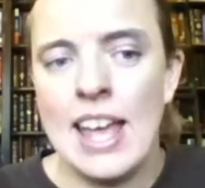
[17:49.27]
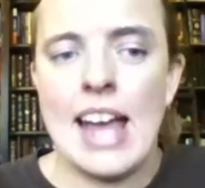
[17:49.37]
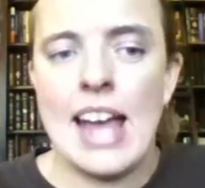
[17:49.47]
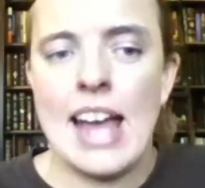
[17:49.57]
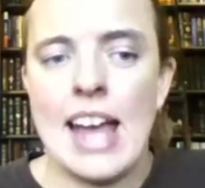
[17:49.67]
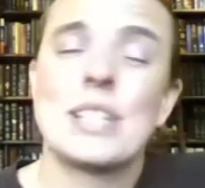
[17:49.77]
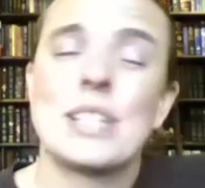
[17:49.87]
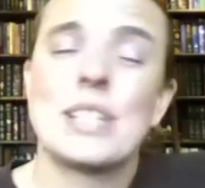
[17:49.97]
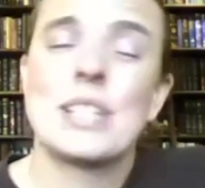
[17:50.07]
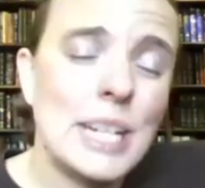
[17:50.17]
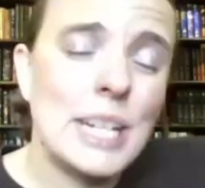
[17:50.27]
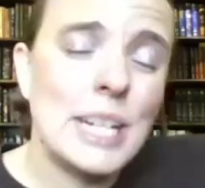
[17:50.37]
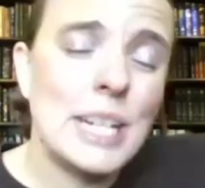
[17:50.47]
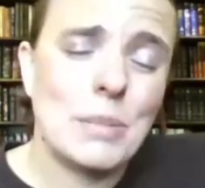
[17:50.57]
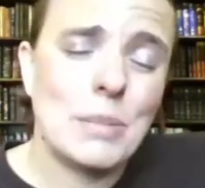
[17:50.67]
and for 6
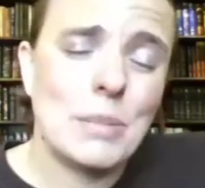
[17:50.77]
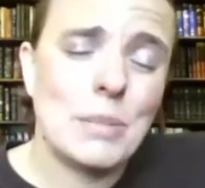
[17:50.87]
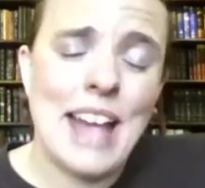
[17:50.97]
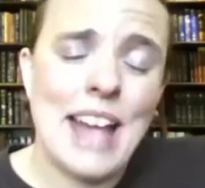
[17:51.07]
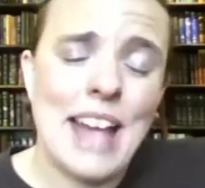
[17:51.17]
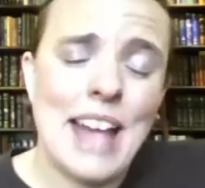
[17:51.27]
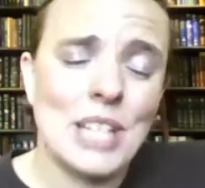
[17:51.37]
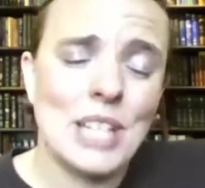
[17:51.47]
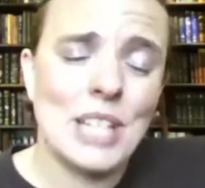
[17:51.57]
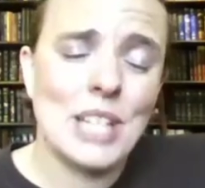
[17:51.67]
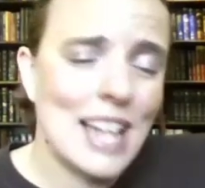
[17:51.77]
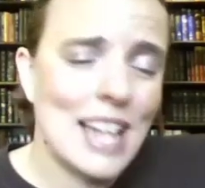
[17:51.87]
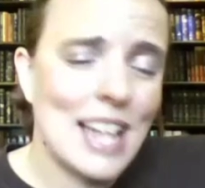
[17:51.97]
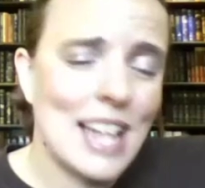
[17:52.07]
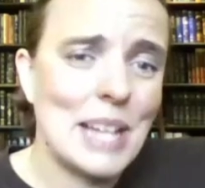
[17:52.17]
weeks we don't have a lot of
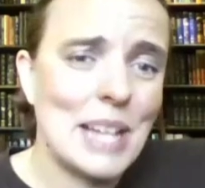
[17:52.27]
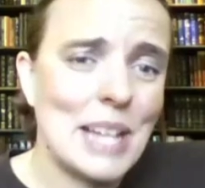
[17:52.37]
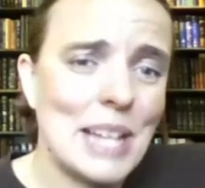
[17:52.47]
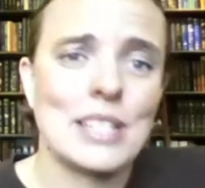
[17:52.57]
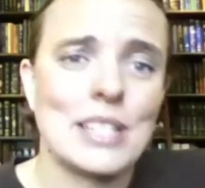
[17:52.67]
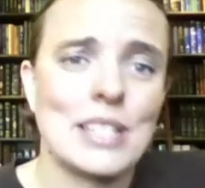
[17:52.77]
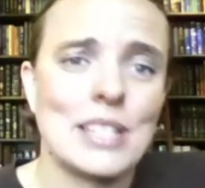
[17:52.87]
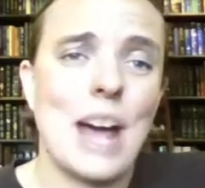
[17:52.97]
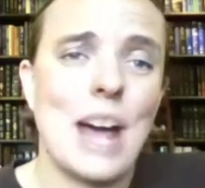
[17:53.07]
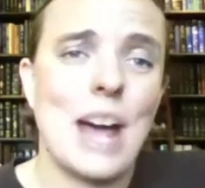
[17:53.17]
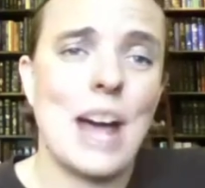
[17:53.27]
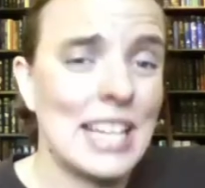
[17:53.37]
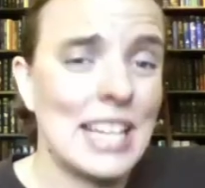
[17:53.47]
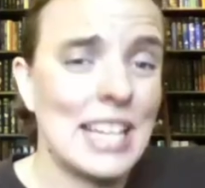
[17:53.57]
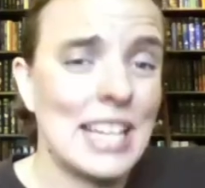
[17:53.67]
time, so I
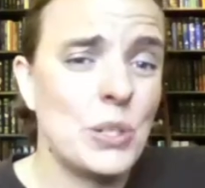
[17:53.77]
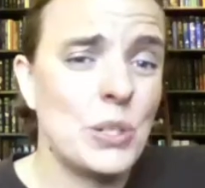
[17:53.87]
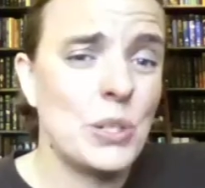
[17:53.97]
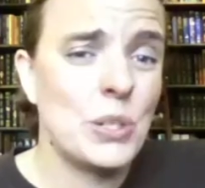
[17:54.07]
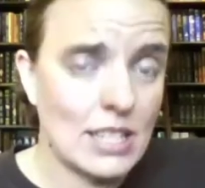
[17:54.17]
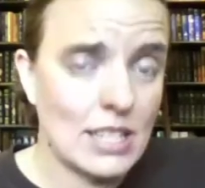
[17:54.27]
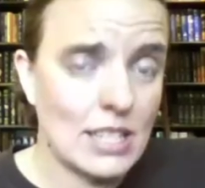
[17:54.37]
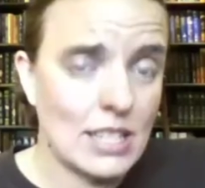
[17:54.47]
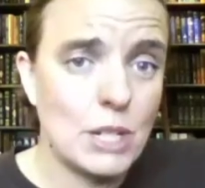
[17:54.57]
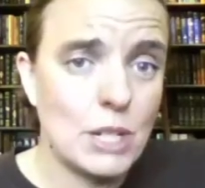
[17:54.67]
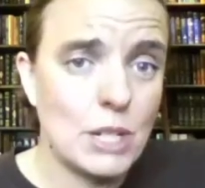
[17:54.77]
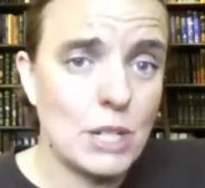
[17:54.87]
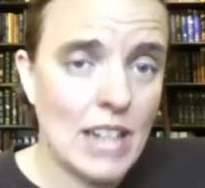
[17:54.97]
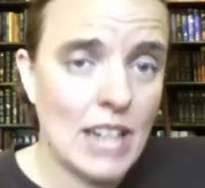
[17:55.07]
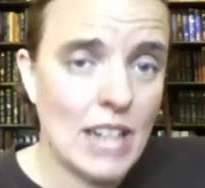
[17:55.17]
only have 2 tests, midterm
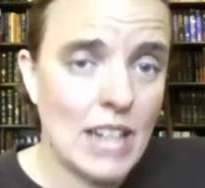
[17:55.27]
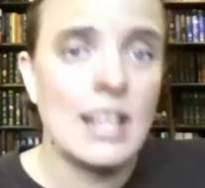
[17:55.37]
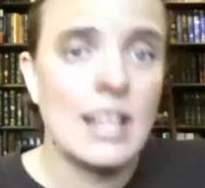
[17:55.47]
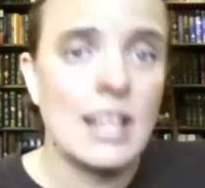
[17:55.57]
and final.